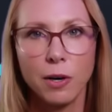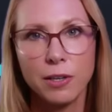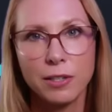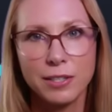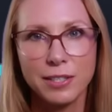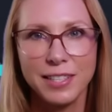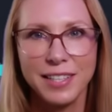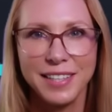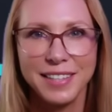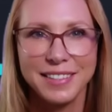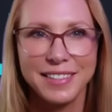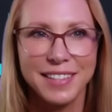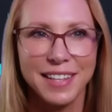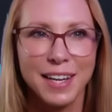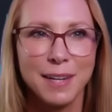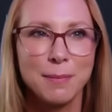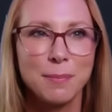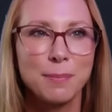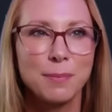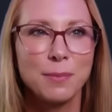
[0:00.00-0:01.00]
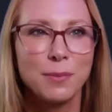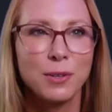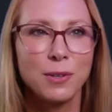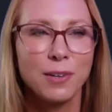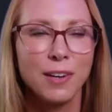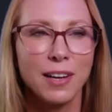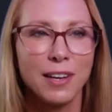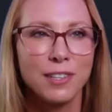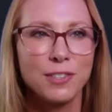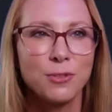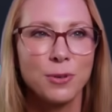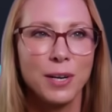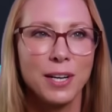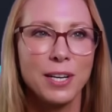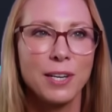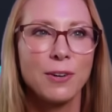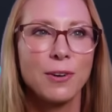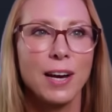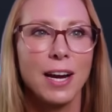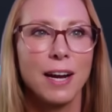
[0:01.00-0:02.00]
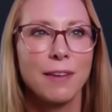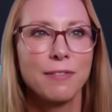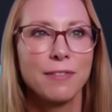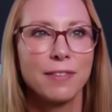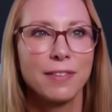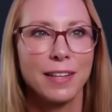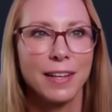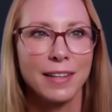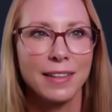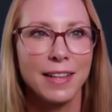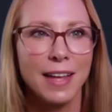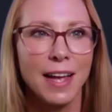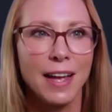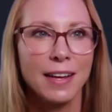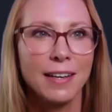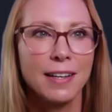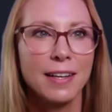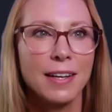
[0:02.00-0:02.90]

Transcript: artsy type trading craft like that.